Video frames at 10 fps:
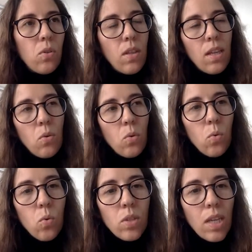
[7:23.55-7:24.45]
they don't
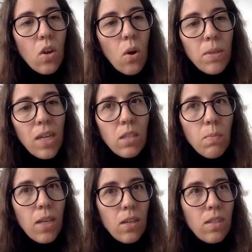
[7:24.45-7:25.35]
use any objects
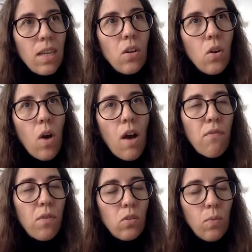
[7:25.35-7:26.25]
because they know how
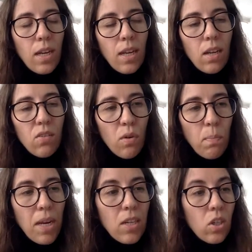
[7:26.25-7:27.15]
frustrating it is for
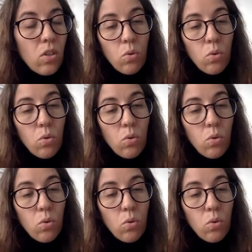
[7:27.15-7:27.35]
patients.